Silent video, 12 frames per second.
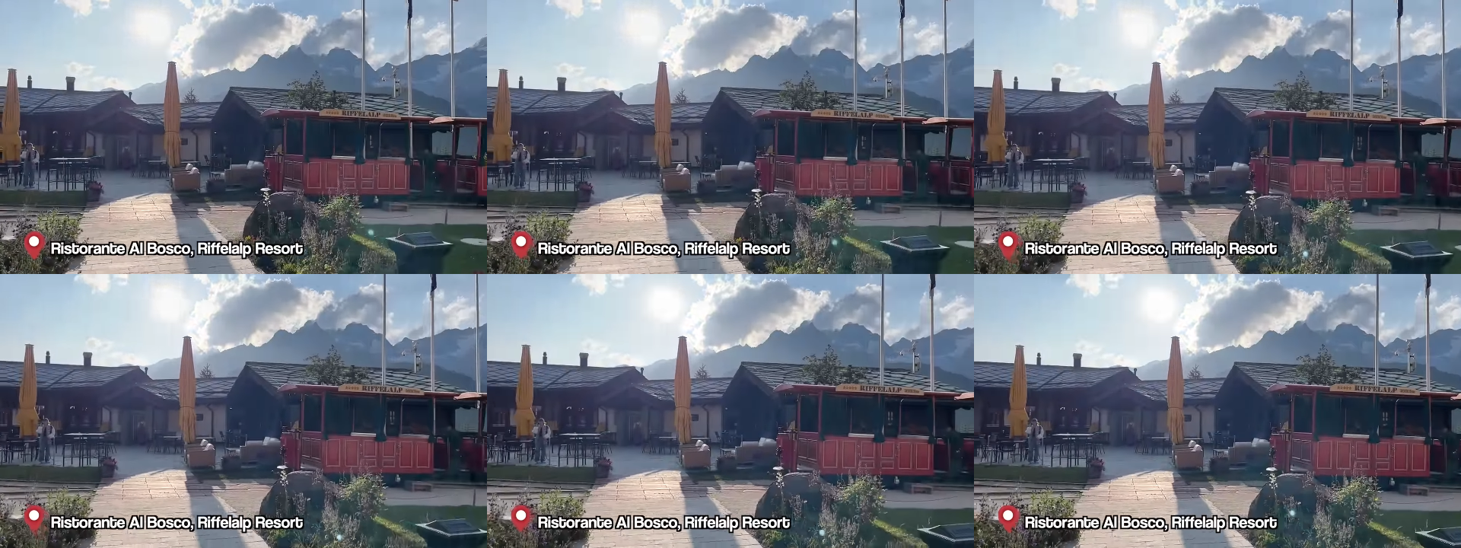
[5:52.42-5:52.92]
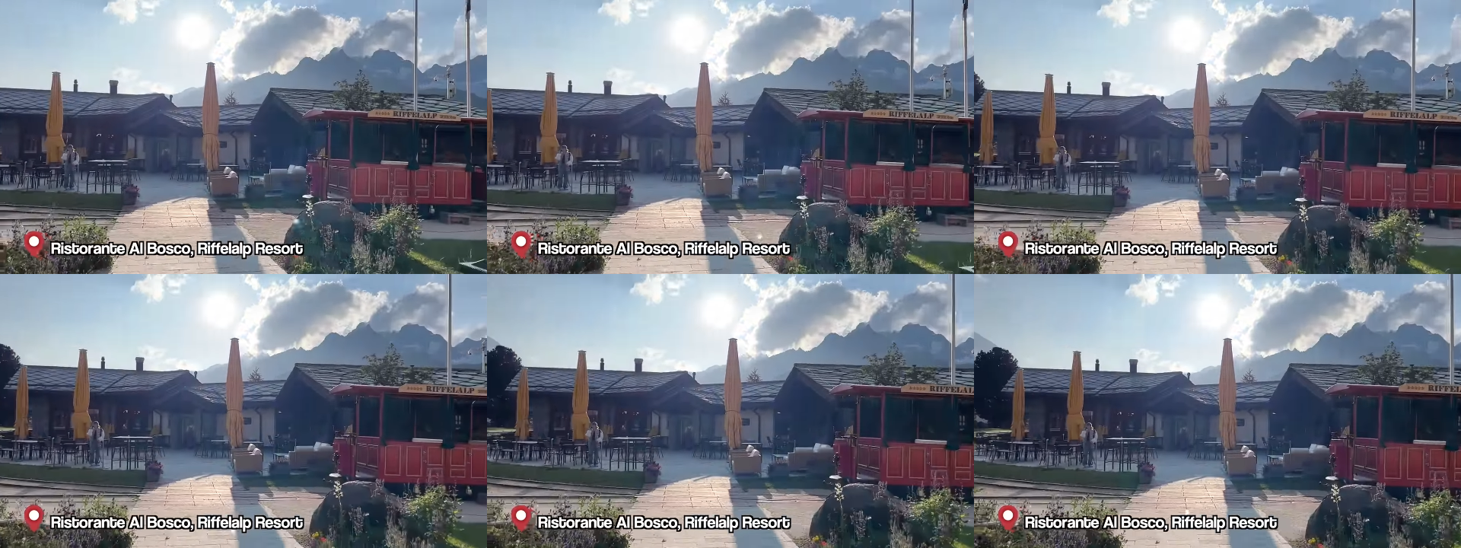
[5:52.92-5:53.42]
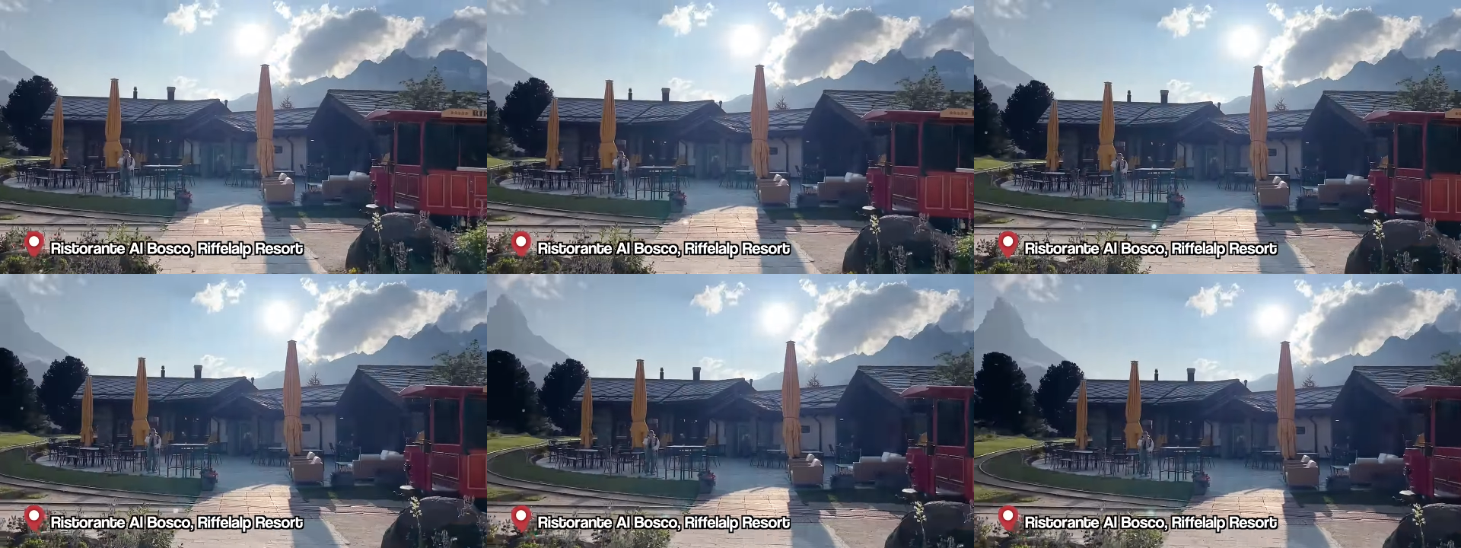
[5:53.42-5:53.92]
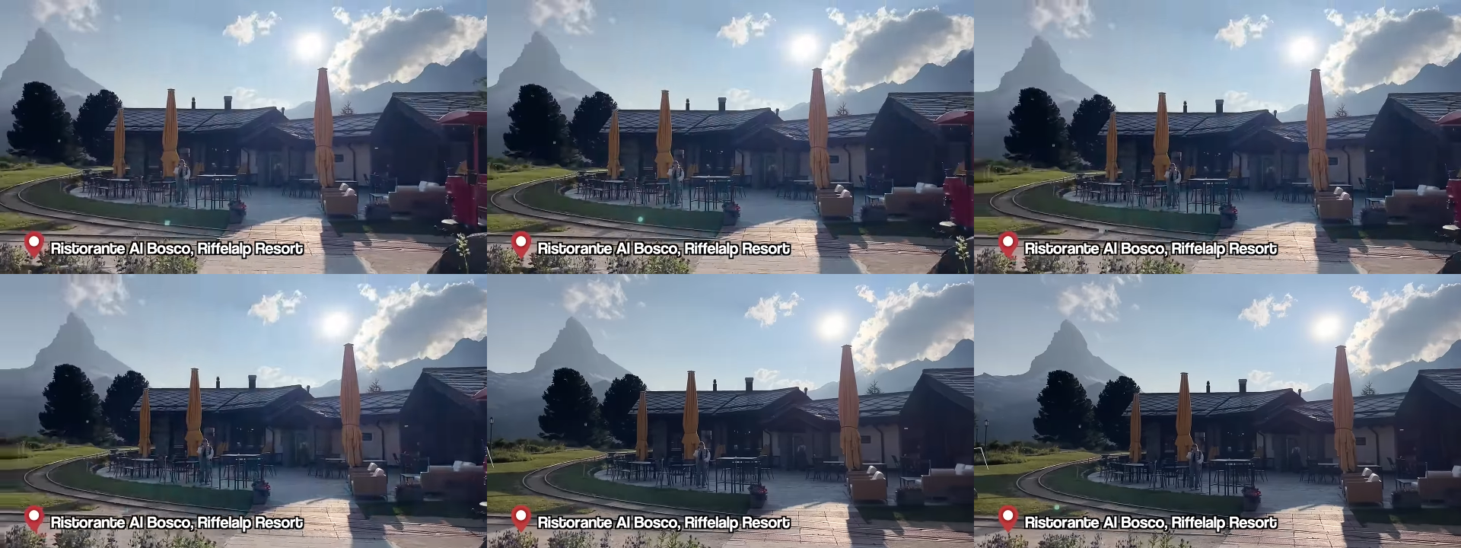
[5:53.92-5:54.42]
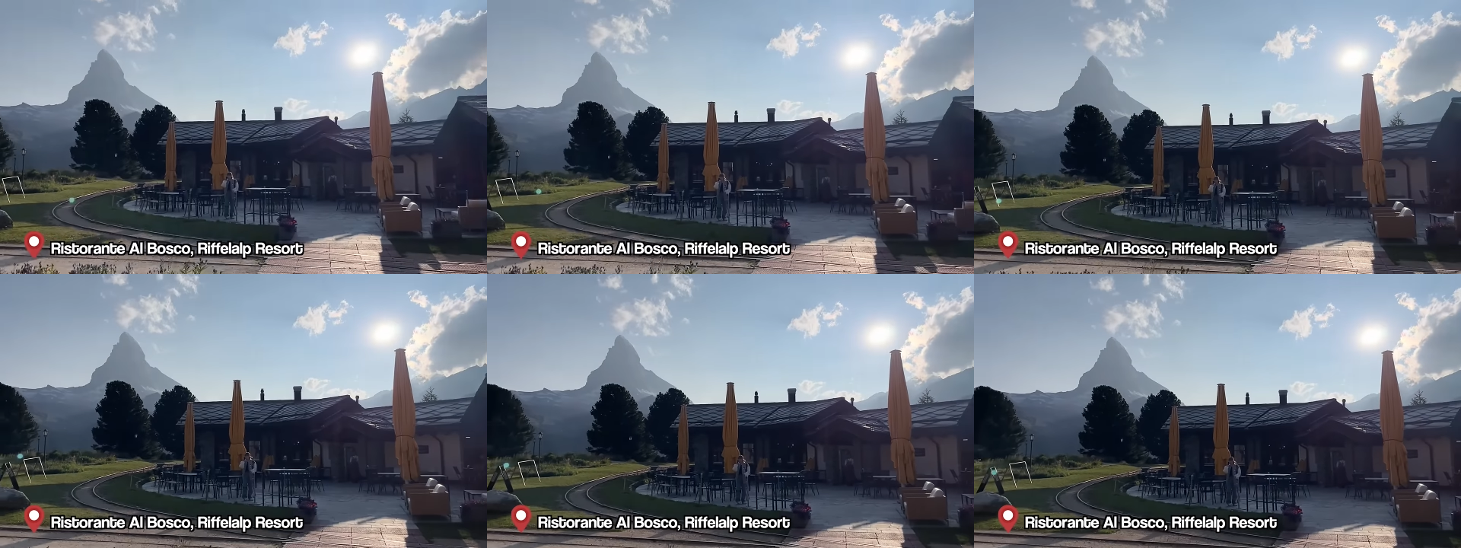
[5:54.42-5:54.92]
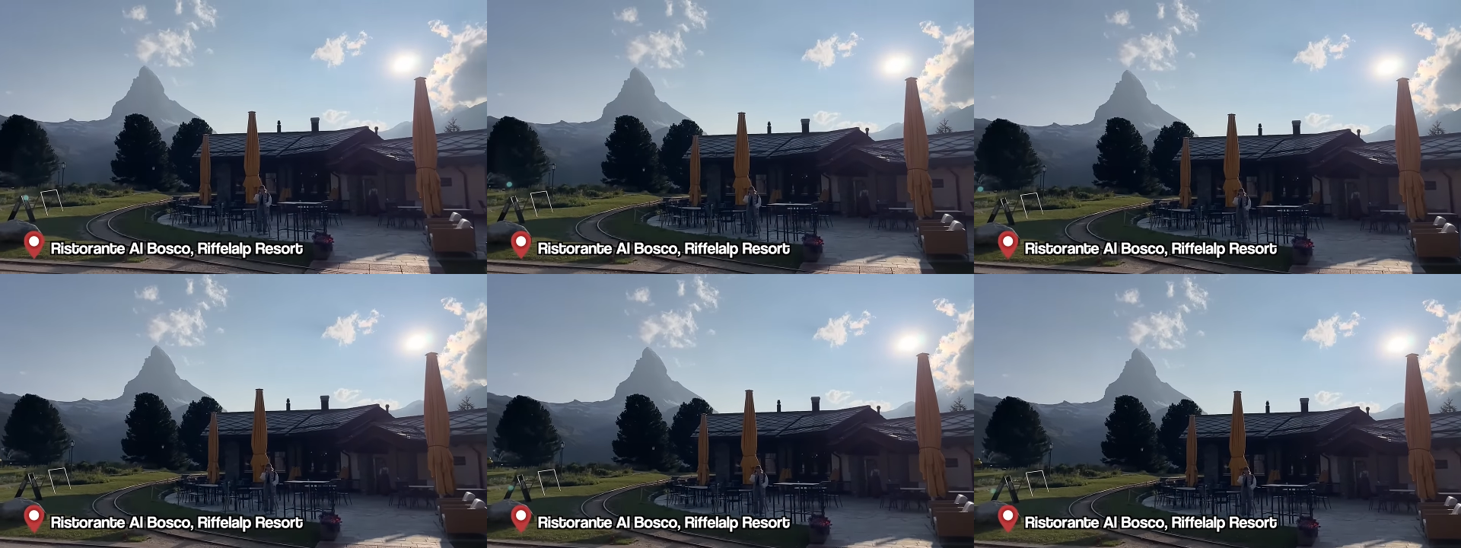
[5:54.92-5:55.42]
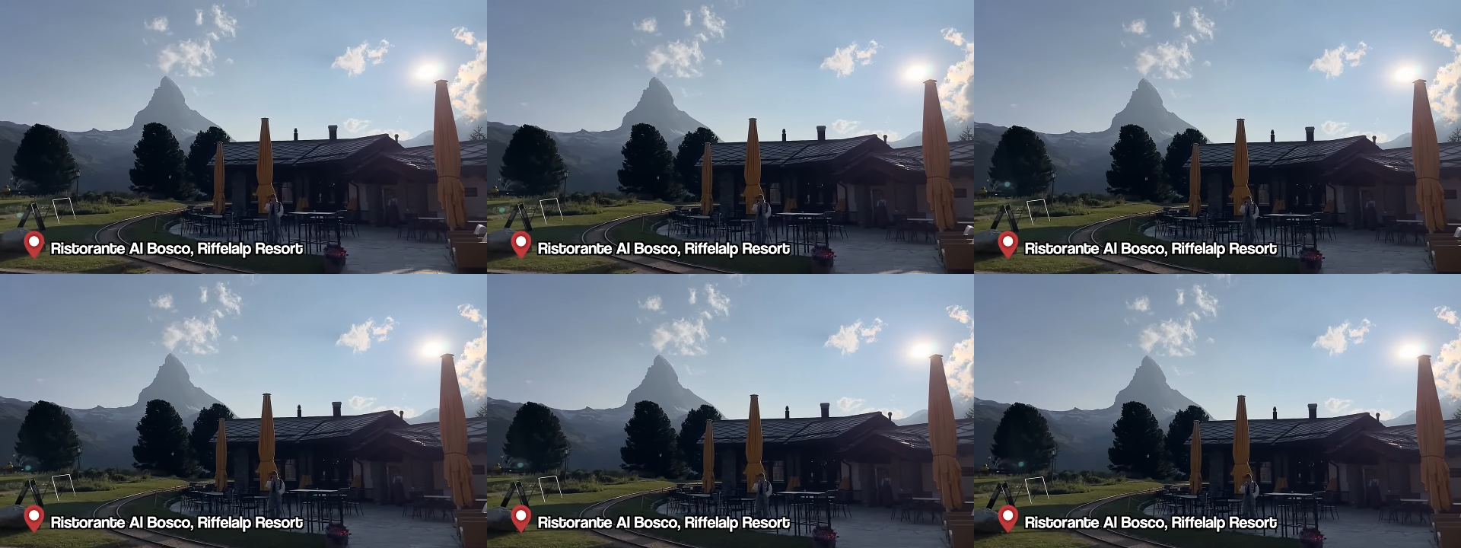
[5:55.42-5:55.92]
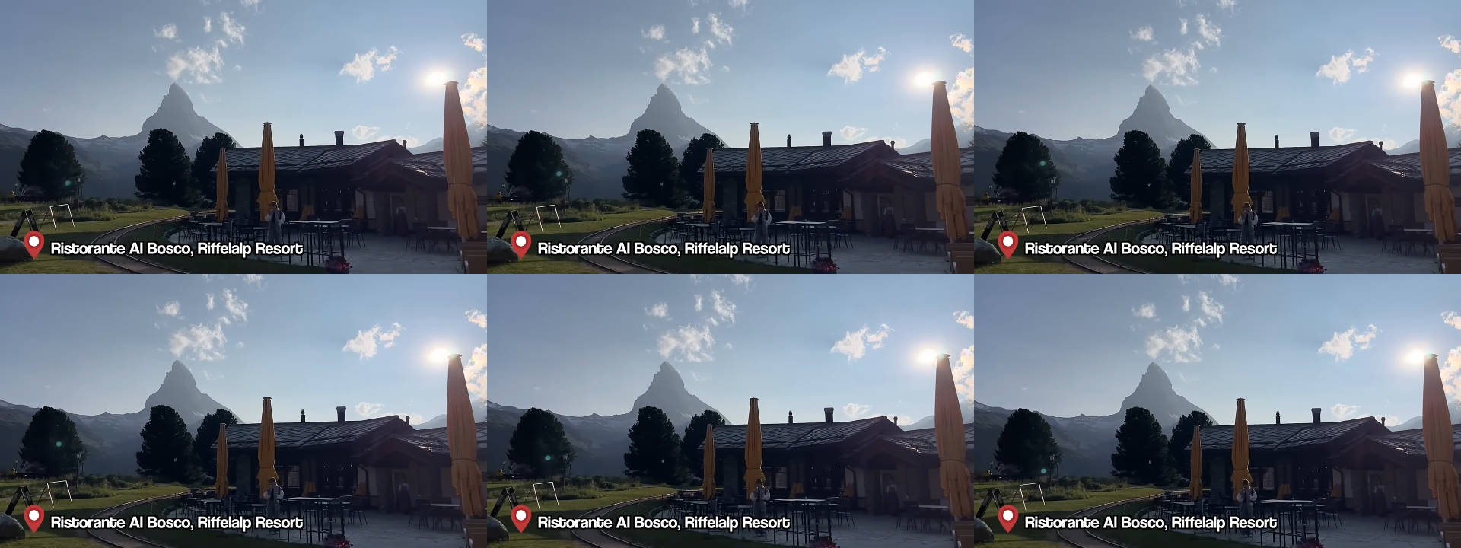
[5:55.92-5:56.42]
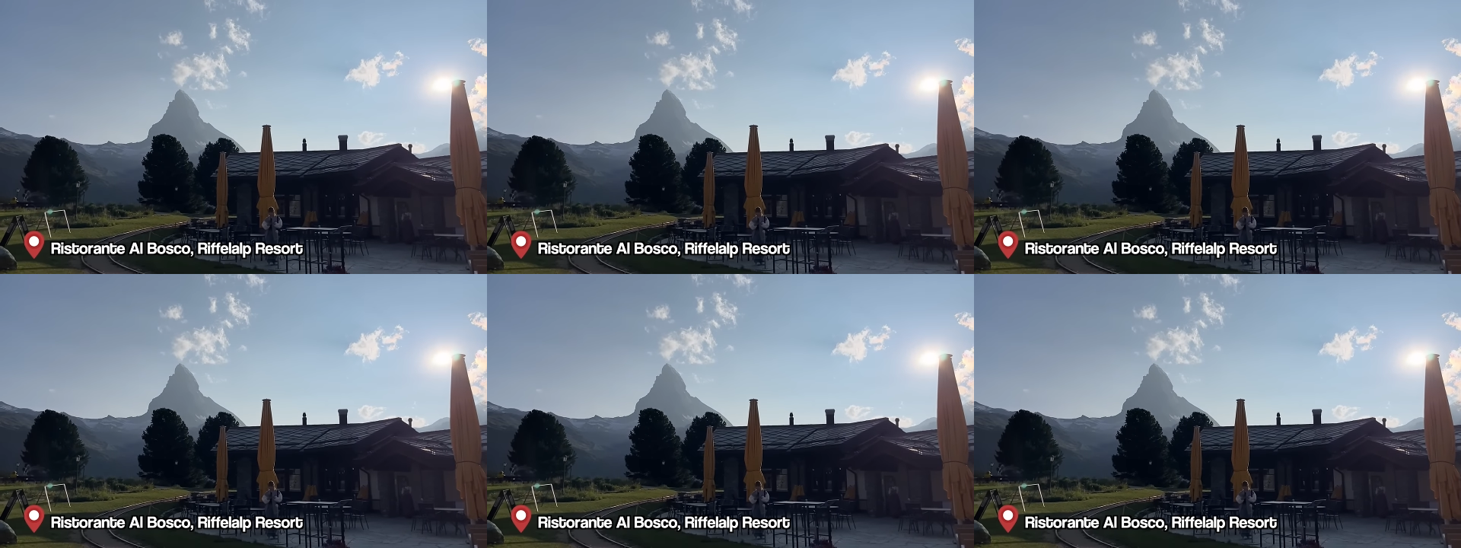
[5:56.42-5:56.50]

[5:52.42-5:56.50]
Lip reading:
Nobody's mouth can be seen.